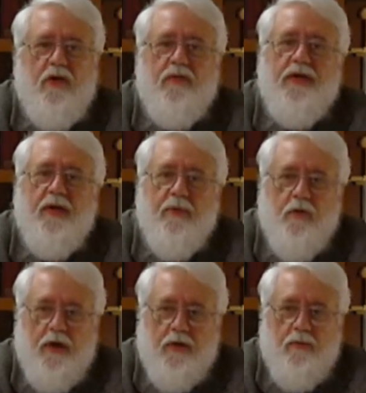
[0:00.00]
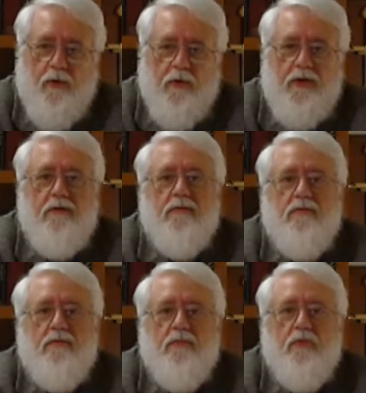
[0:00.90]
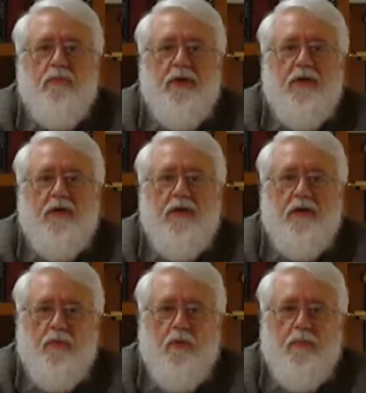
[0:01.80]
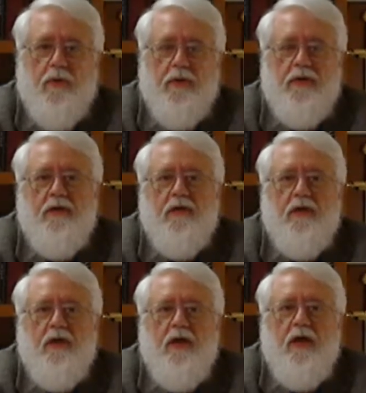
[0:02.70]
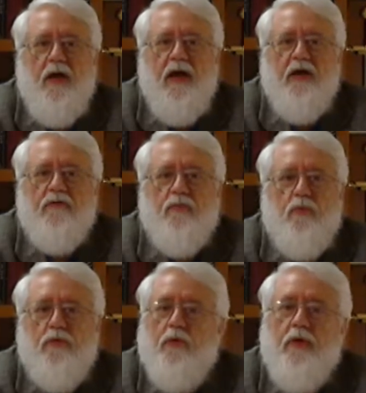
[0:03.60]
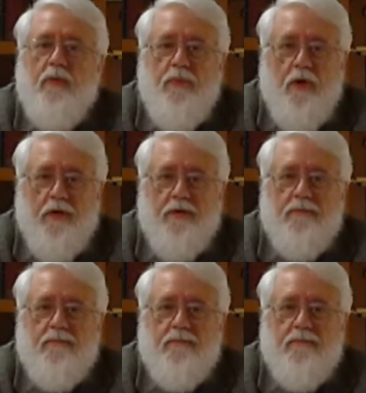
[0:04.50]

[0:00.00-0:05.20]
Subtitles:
the Democratic Party would be a liberal party, as would the Green Party.